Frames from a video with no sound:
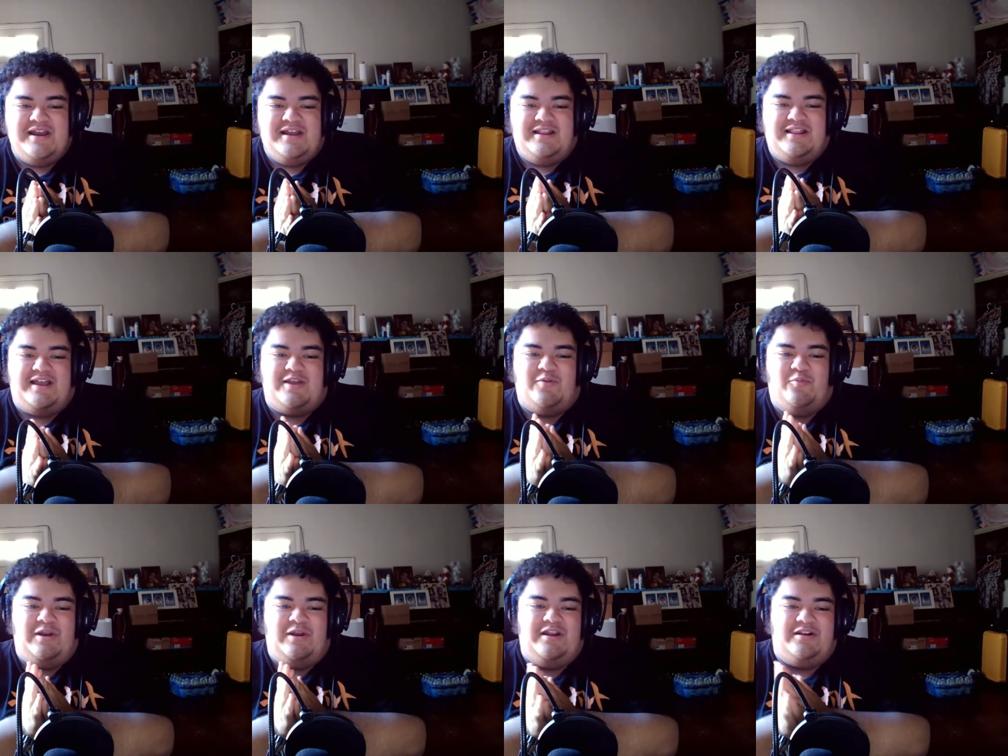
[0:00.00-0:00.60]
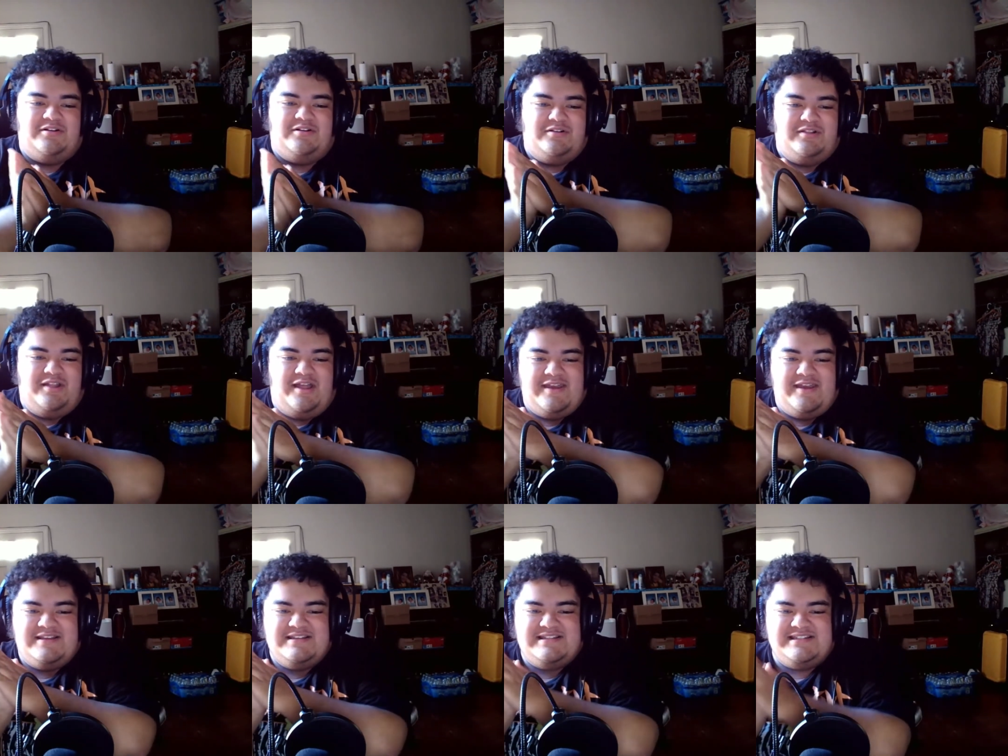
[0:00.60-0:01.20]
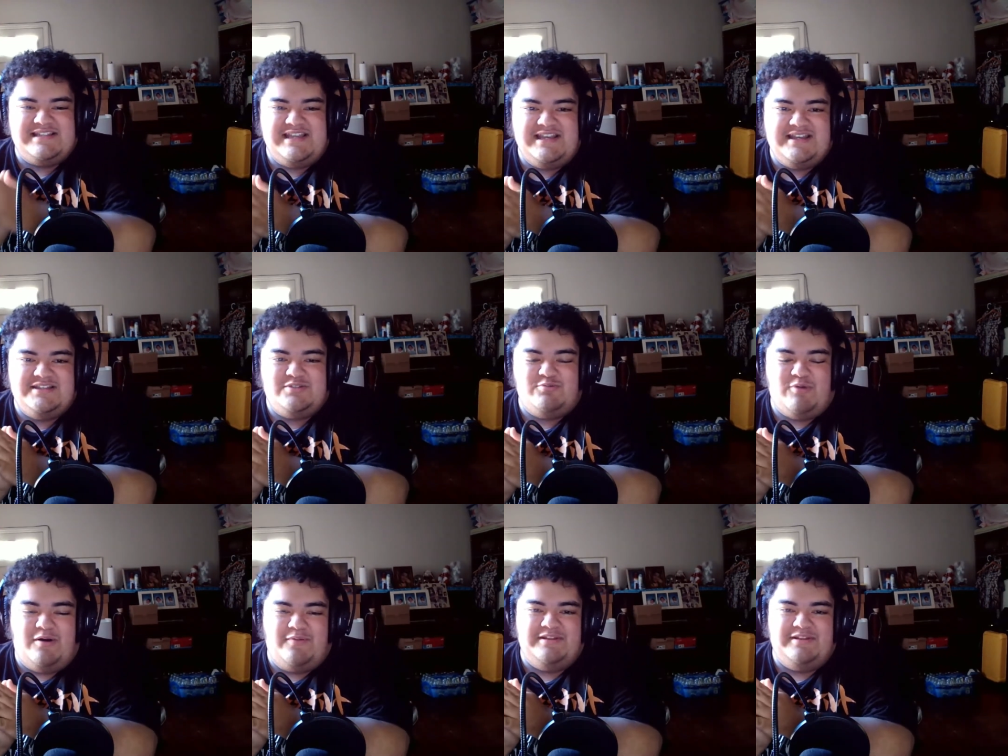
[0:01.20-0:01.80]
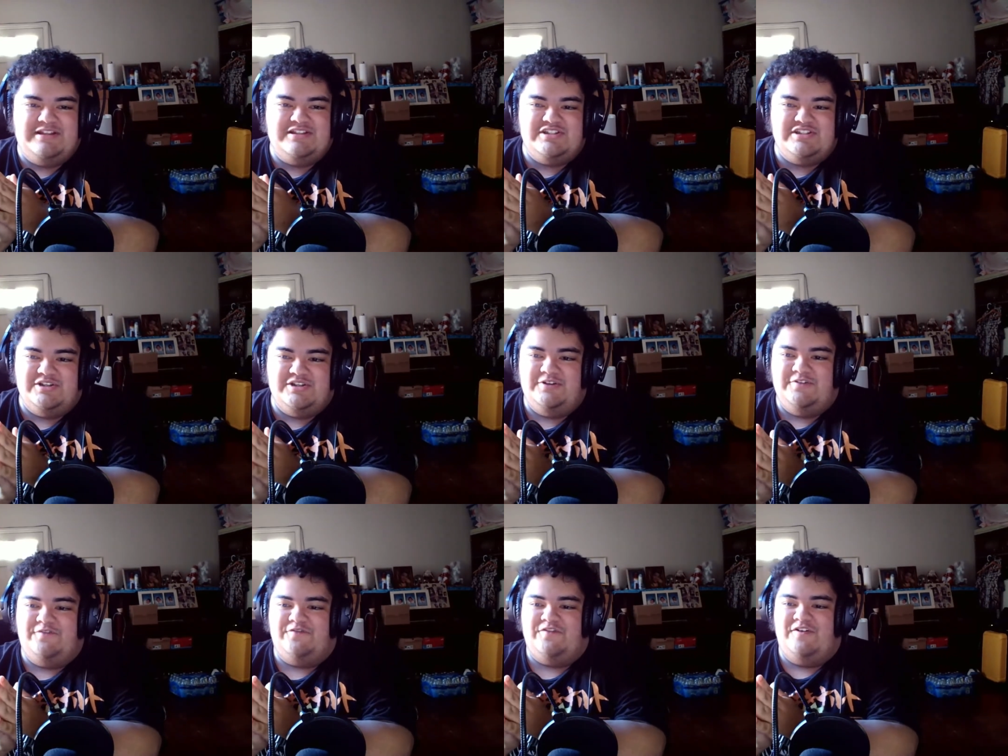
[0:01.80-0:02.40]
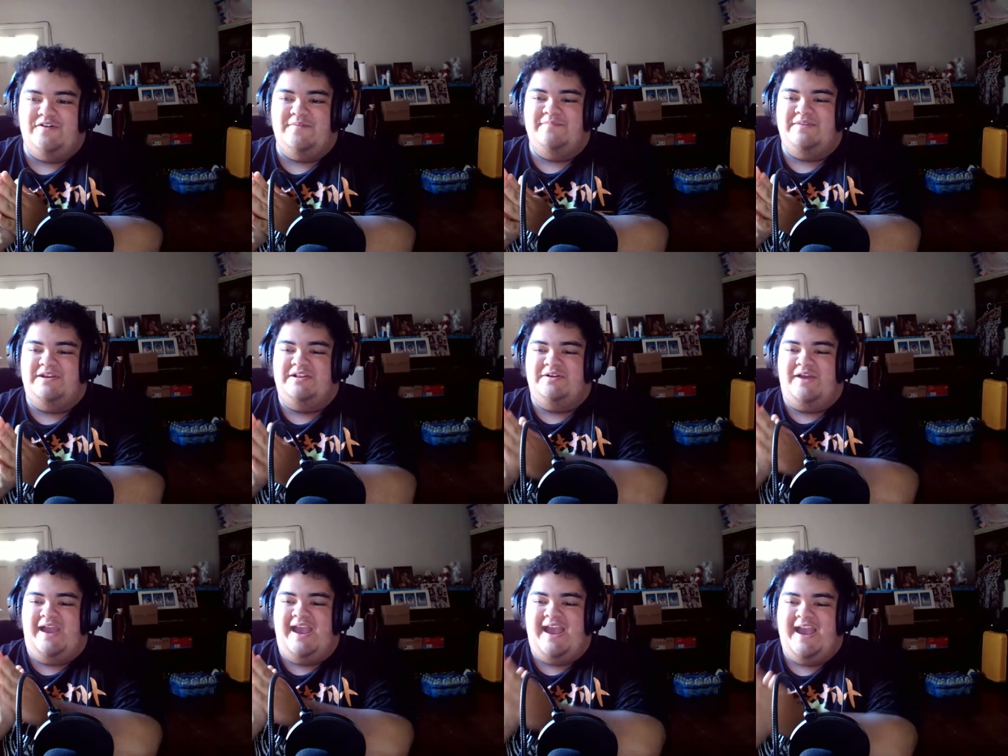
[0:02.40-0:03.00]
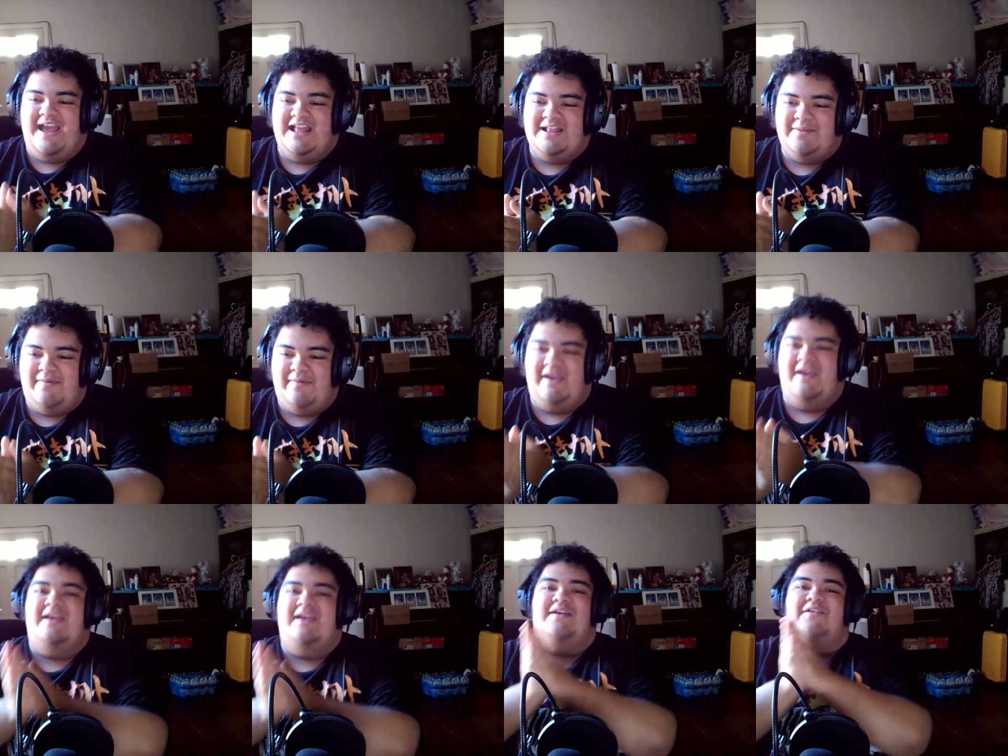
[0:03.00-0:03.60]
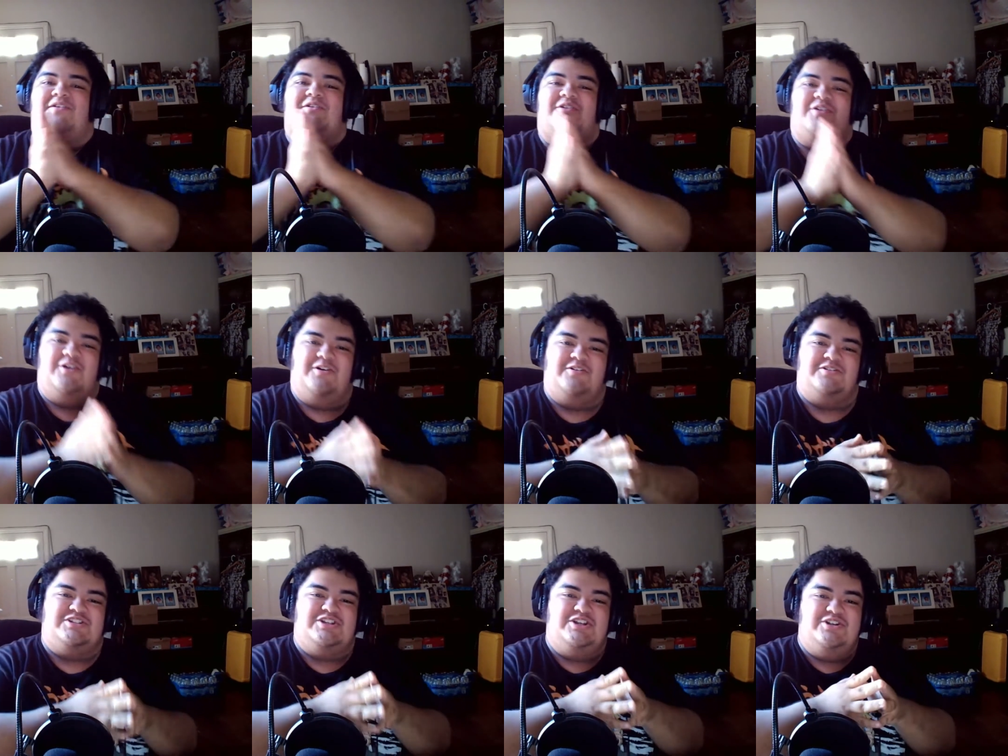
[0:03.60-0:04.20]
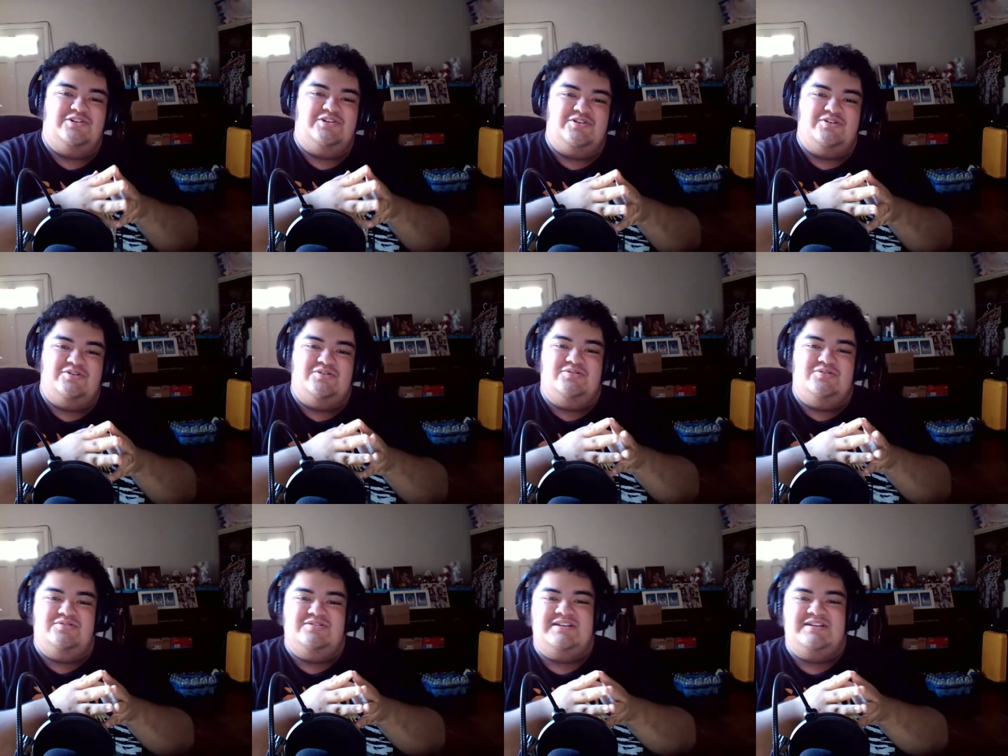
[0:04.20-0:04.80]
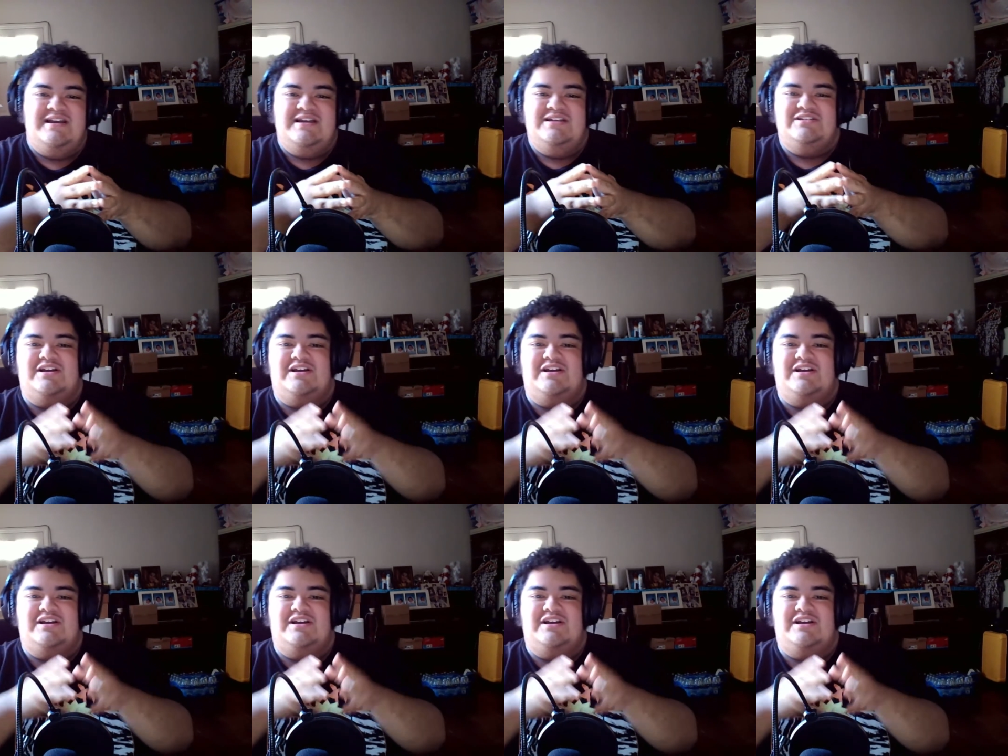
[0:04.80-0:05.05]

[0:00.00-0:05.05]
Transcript: Like, what other, like, scenes you want me to do from either anime or cartoons,